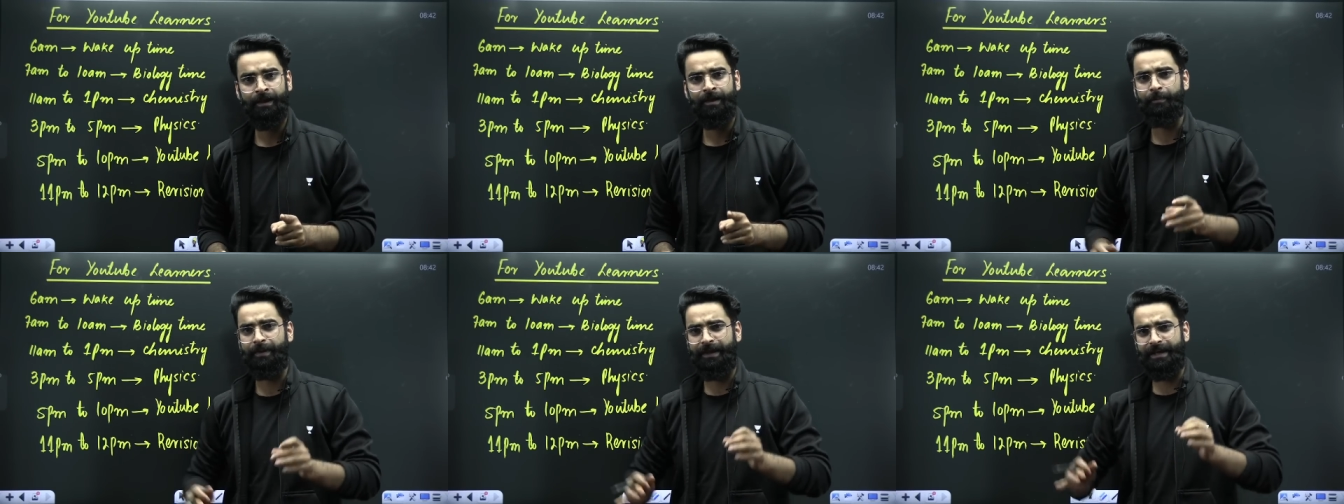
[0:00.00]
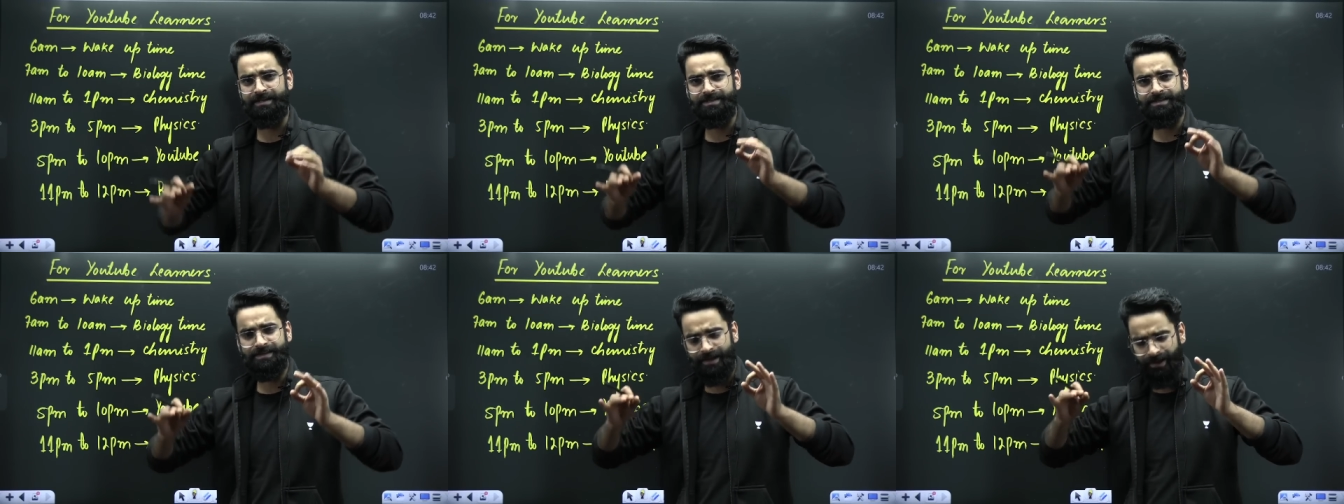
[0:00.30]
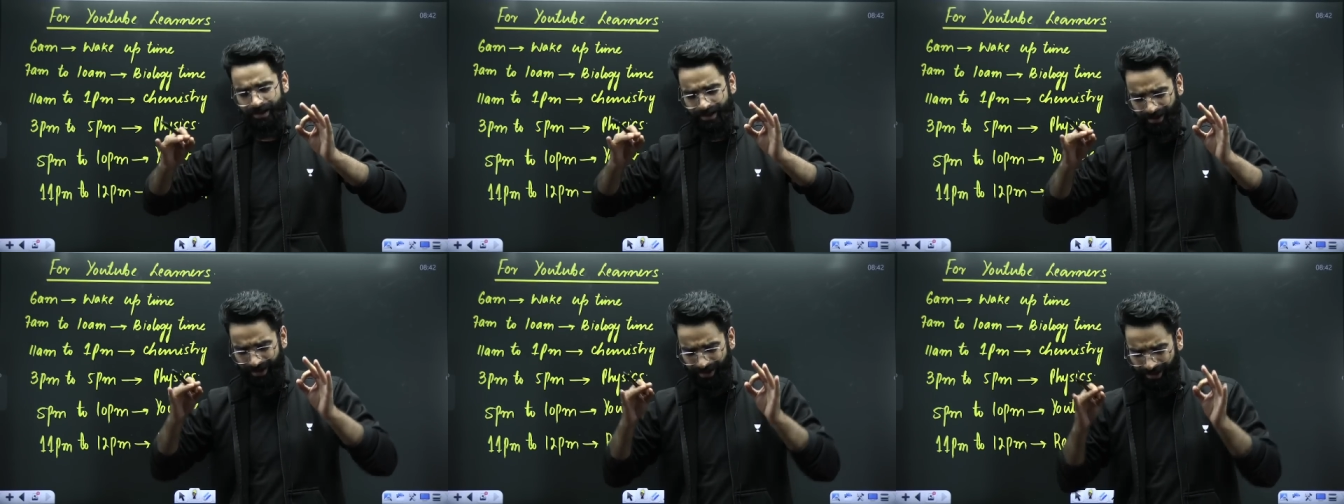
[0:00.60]
Because
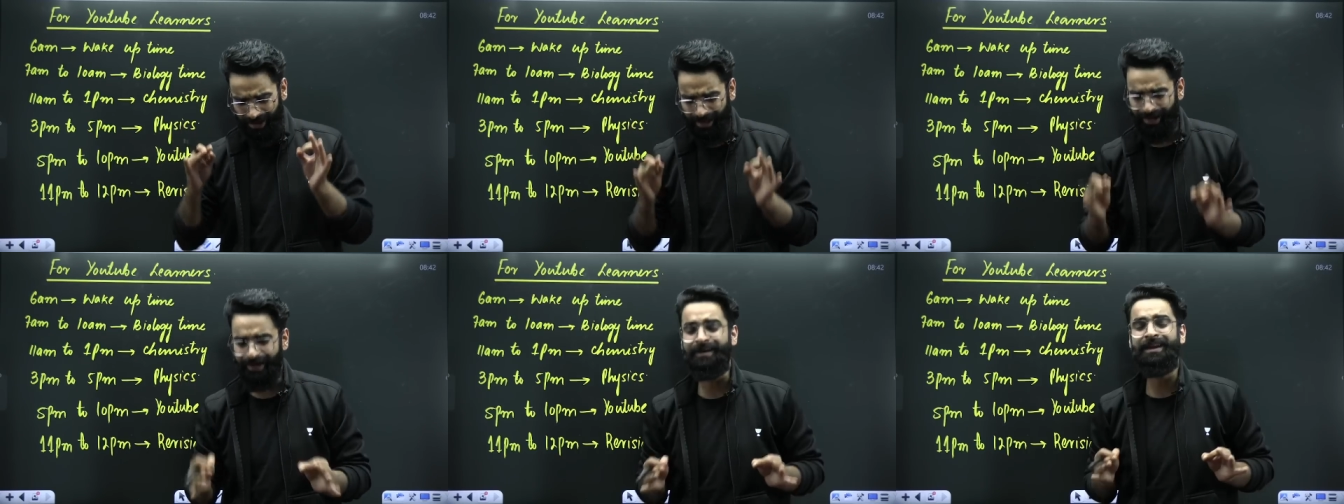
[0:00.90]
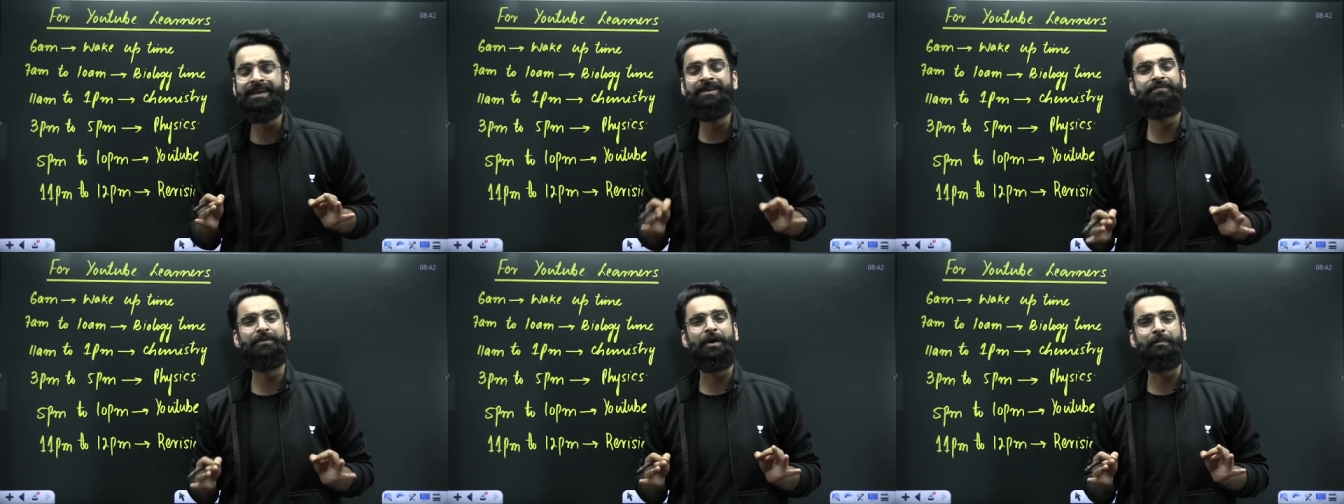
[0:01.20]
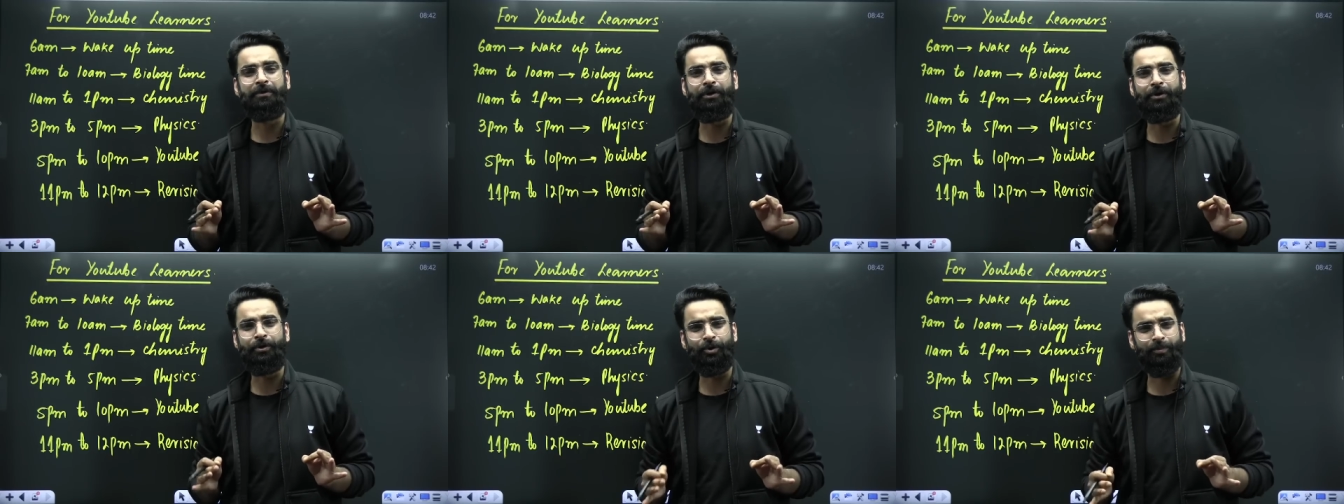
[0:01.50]
learning from
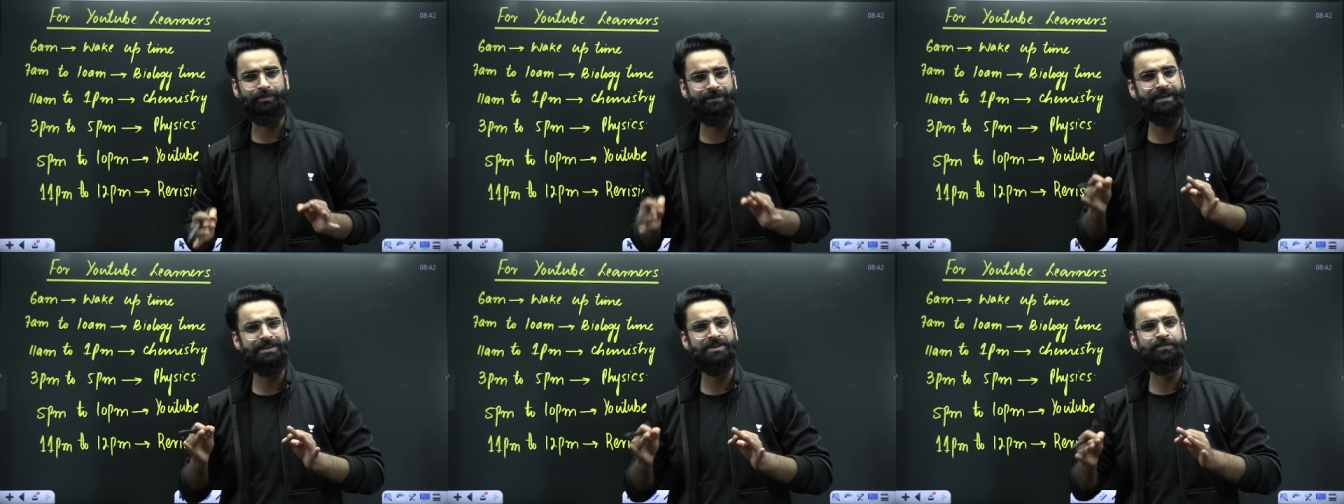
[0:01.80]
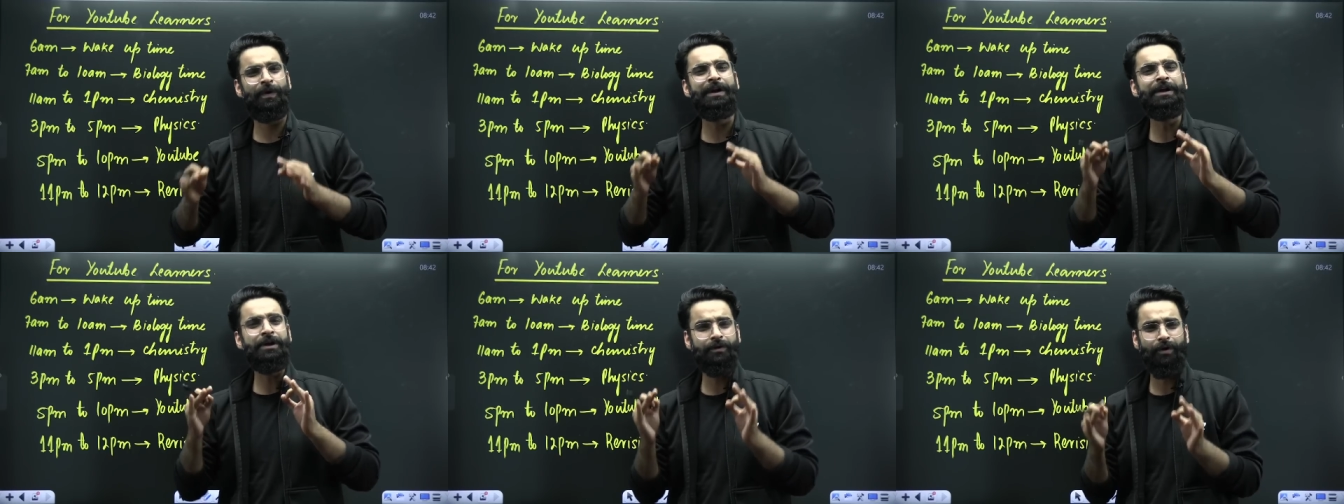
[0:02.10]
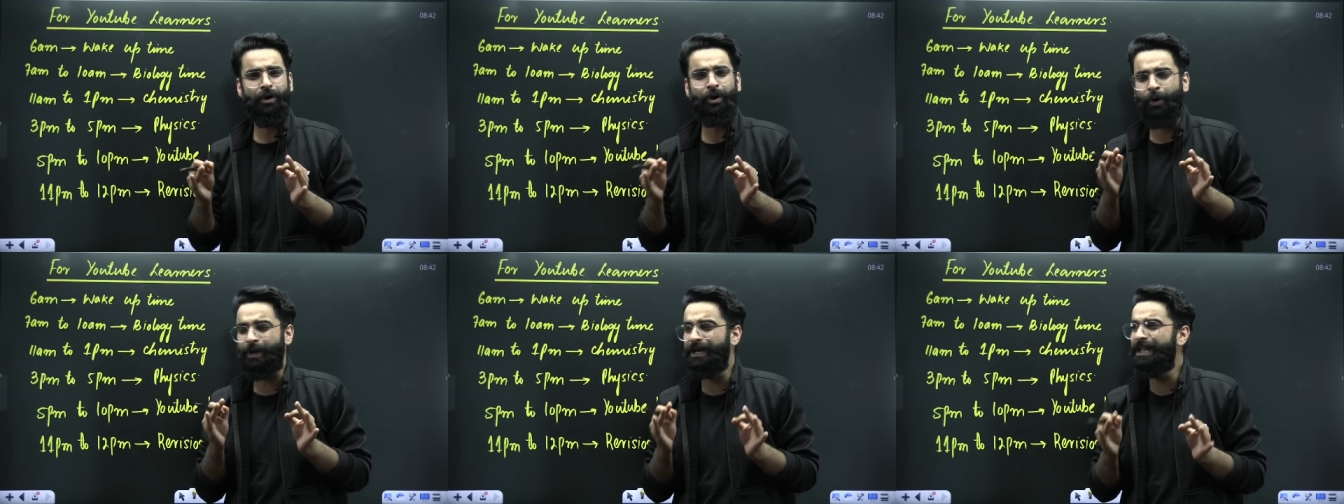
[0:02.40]
YouTube, there is one
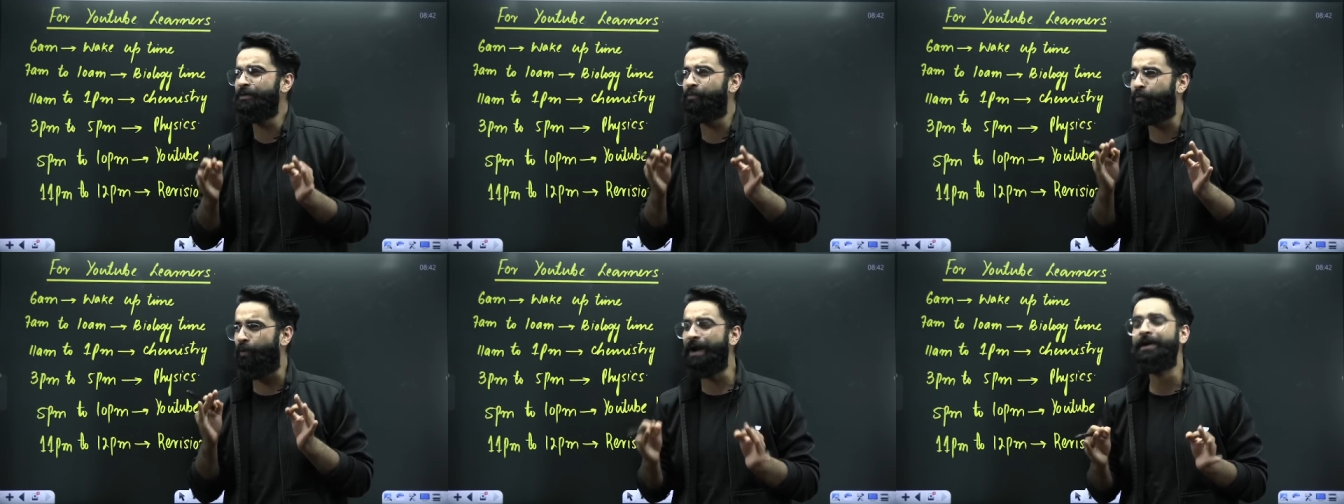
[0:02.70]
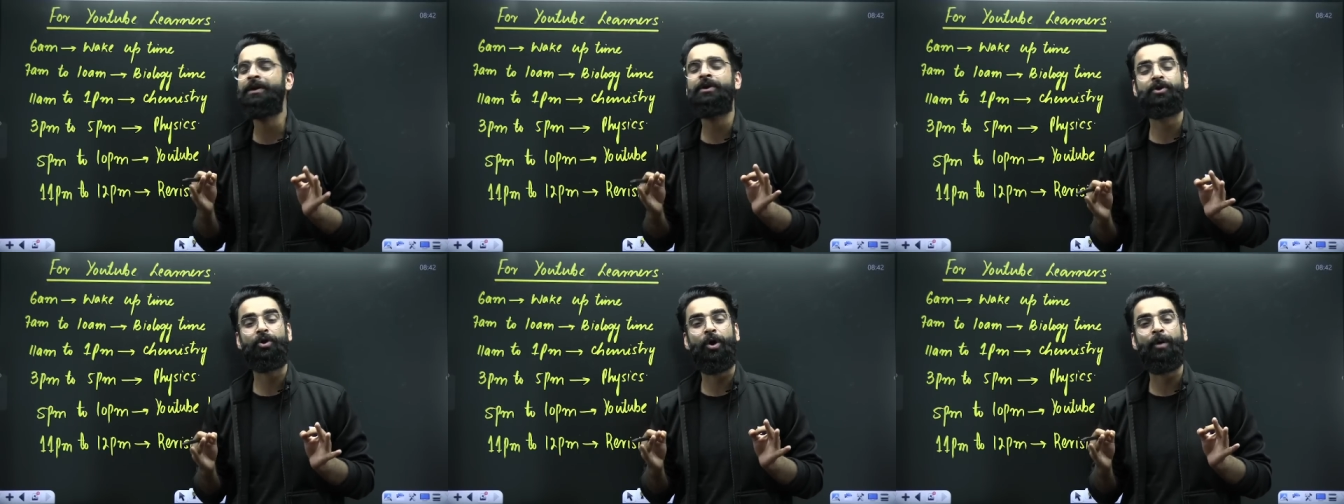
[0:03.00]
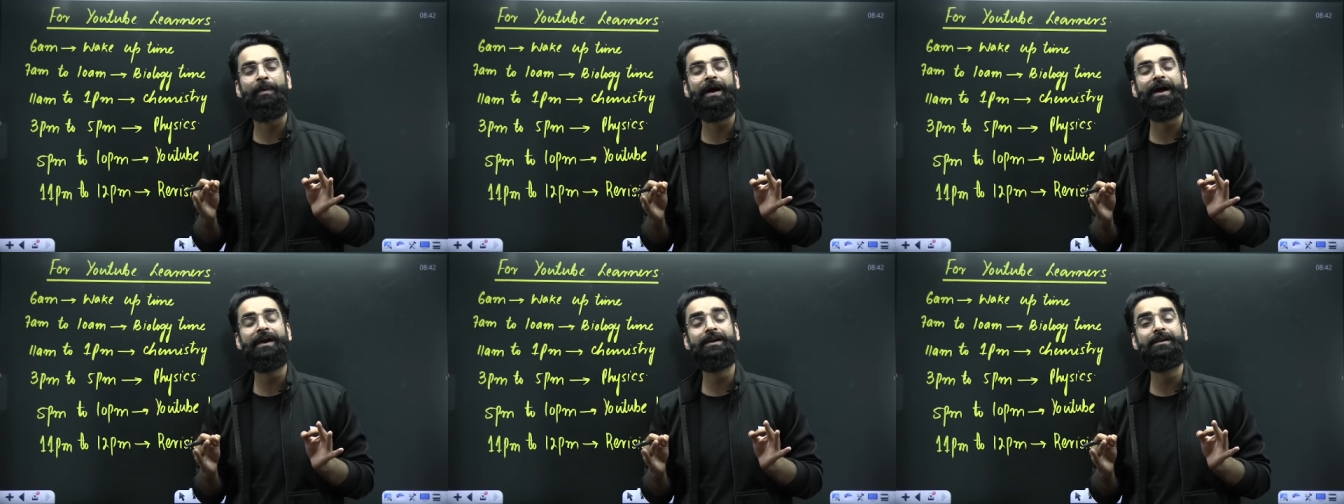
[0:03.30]
only one
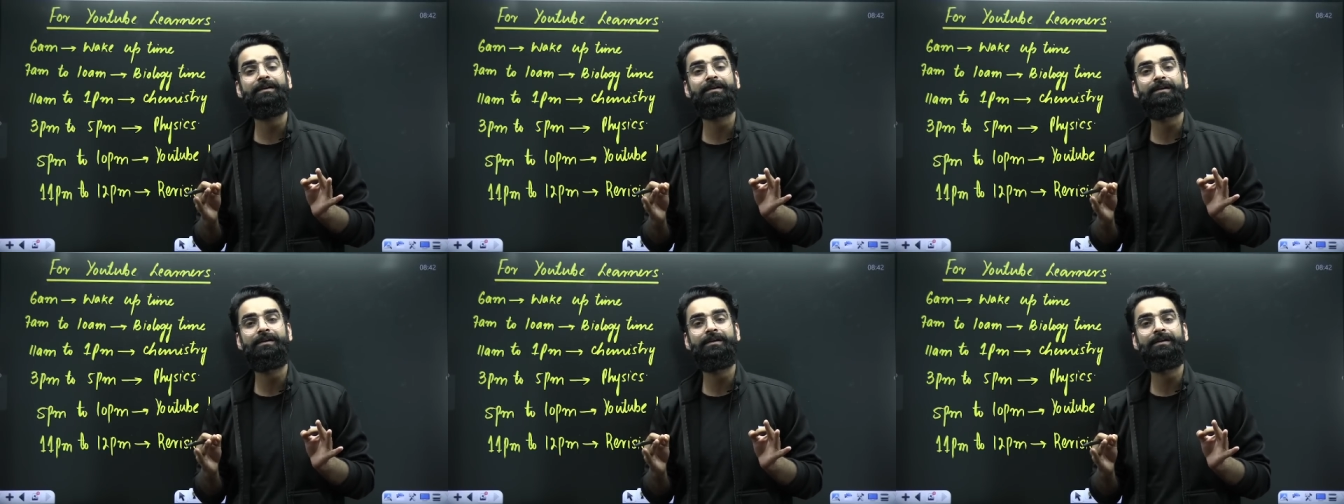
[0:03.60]
drawback,